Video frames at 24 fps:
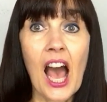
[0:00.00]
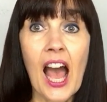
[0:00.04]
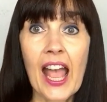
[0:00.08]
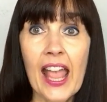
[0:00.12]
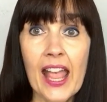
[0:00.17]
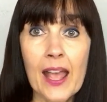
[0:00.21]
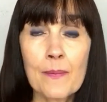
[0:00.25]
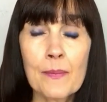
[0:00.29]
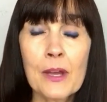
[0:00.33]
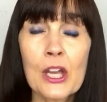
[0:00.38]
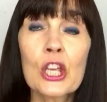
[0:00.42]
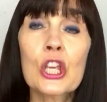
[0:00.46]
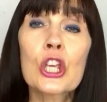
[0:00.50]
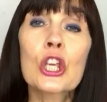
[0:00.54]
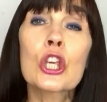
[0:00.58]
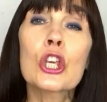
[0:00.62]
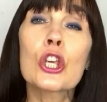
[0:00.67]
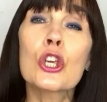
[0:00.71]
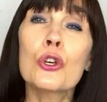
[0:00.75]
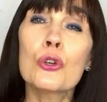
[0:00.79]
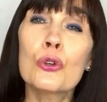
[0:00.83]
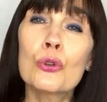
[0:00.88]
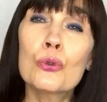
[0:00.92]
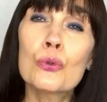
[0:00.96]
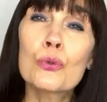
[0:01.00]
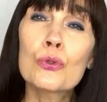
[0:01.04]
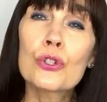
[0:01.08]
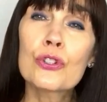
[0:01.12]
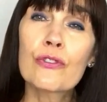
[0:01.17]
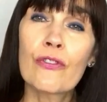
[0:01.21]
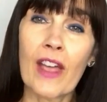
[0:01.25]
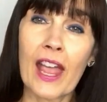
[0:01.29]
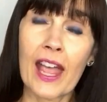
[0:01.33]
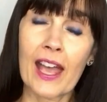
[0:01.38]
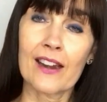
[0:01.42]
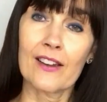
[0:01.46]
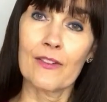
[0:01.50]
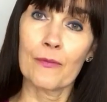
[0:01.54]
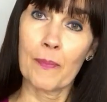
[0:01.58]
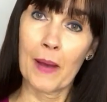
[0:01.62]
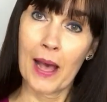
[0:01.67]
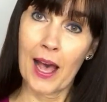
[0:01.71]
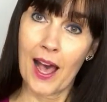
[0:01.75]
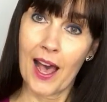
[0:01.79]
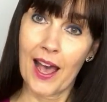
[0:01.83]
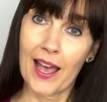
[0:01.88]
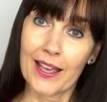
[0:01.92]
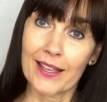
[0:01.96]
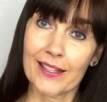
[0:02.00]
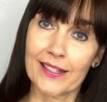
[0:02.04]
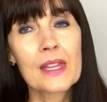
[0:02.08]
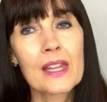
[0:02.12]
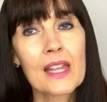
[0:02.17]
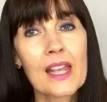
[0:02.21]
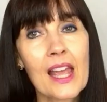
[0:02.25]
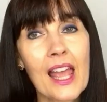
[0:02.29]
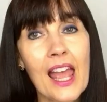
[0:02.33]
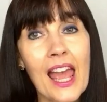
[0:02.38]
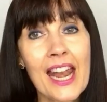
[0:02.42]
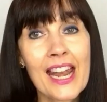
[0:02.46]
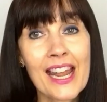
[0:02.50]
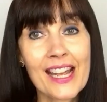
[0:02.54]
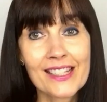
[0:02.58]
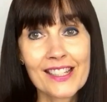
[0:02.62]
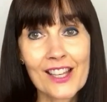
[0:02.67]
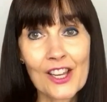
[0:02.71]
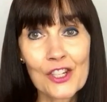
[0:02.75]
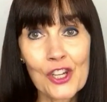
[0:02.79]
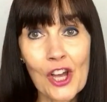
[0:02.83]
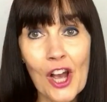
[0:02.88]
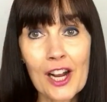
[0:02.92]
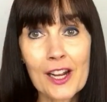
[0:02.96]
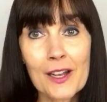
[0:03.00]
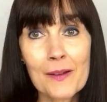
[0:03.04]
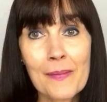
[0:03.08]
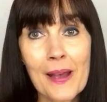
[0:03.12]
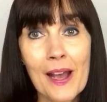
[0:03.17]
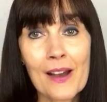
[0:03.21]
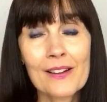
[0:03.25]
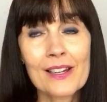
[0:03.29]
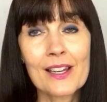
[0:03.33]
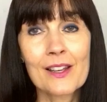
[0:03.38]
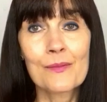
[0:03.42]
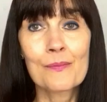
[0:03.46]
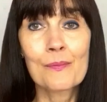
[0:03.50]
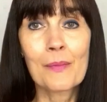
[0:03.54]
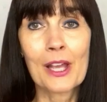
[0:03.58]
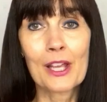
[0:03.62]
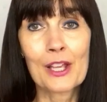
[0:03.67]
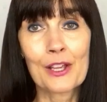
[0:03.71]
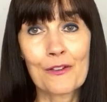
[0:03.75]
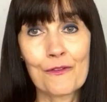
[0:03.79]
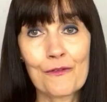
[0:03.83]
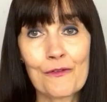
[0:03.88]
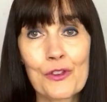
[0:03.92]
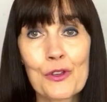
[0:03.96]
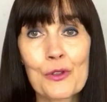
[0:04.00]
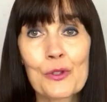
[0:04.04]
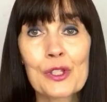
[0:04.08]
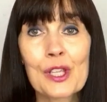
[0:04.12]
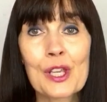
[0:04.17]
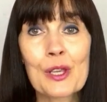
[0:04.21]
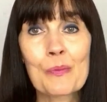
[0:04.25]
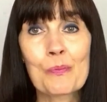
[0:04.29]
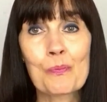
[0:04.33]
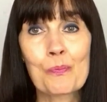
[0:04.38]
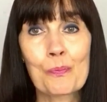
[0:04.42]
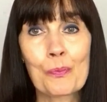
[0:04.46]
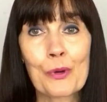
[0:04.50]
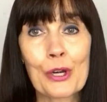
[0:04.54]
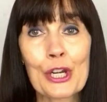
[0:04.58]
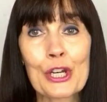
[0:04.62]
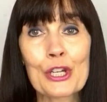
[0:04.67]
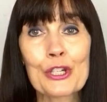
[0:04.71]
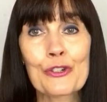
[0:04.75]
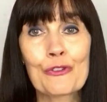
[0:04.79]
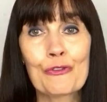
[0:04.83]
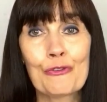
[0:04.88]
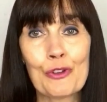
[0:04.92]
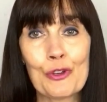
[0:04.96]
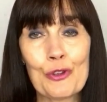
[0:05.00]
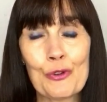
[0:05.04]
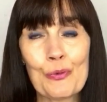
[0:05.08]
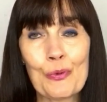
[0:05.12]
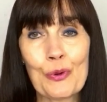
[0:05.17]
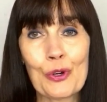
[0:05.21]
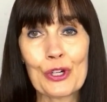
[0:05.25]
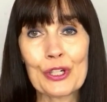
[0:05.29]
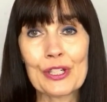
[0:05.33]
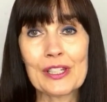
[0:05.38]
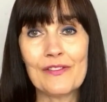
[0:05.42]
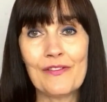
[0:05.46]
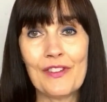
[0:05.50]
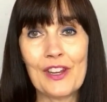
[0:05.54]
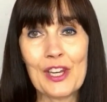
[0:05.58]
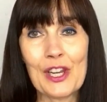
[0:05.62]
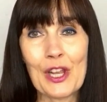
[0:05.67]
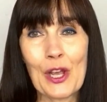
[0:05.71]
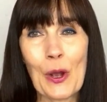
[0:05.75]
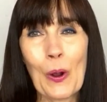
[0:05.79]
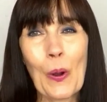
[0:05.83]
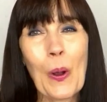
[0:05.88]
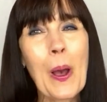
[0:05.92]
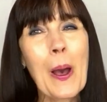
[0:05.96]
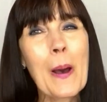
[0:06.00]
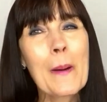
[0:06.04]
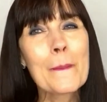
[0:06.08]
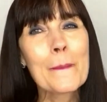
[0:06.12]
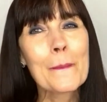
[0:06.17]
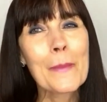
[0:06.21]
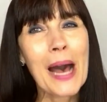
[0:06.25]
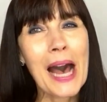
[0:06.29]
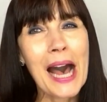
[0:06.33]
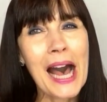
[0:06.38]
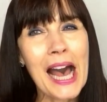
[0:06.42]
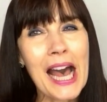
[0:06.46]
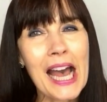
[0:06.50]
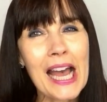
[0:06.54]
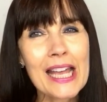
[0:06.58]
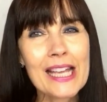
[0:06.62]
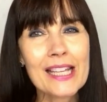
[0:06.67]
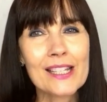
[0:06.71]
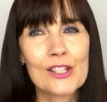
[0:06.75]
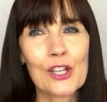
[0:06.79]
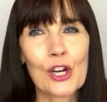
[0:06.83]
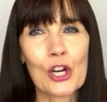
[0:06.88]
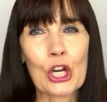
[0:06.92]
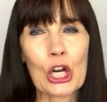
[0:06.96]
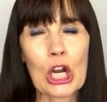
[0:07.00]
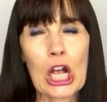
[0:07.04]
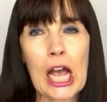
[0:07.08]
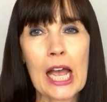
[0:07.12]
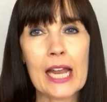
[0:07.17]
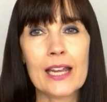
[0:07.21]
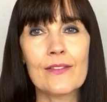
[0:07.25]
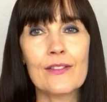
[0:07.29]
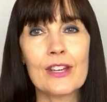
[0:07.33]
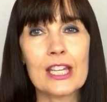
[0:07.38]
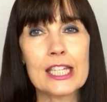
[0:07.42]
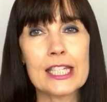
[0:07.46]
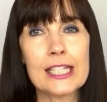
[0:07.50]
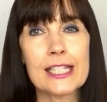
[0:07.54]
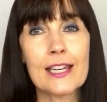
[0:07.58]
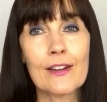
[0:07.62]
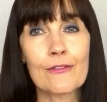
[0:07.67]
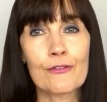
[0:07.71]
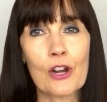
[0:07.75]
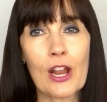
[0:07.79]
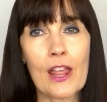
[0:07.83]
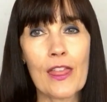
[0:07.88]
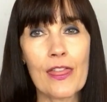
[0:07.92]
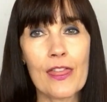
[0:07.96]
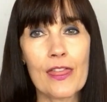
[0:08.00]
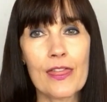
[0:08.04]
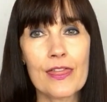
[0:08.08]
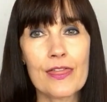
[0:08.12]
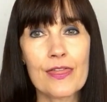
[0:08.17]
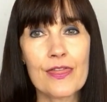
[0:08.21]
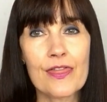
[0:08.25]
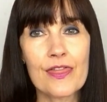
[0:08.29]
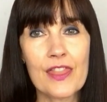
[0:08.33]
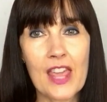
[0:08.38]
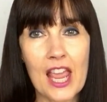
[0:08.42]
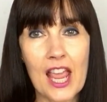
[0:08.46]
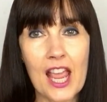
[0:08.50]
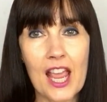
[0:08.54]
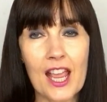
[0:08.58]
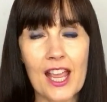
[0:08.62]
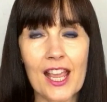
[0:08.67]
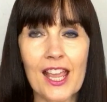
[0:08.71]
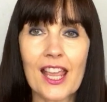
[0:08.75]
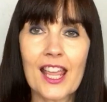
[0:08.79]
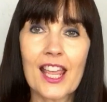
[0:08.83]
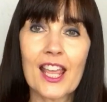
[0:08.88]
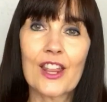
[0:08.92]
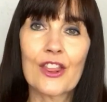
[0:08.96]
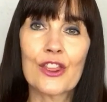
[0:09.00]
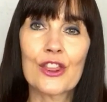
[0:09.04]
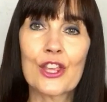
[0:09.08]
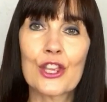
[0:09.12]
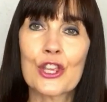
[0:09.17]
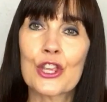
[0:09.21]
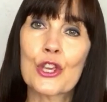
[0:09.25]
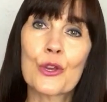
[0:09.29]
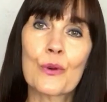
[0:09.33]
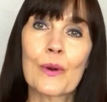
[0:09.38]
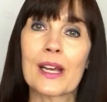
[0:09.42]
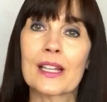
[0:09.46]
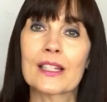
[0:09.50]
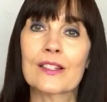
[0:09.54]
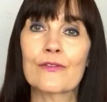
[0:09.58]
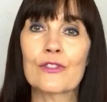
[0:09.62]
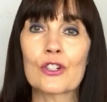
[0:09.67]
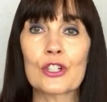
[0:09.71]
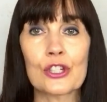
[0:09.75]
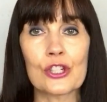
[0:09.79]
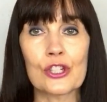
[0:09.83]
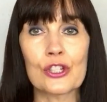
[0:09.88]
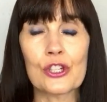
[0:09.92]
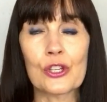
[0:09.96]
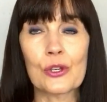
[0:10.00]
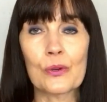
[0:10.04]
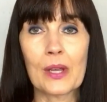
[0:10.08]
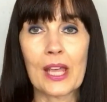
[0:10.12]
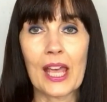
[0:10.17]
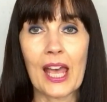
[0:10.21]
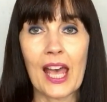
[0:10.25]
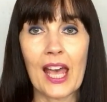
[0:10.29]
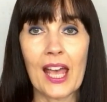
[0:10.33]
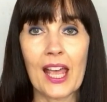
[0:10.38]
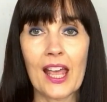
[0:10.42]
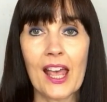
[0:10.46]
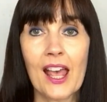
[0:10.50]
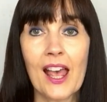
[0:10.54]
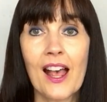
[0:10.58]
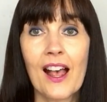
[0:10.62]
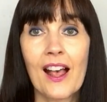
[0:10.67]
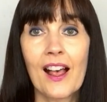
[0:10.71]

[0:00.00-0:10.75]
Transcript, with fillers: I am a huge fan of pie. And as I talk about in my confusing British food words video, pies are kind of a different thing in the US versus UK.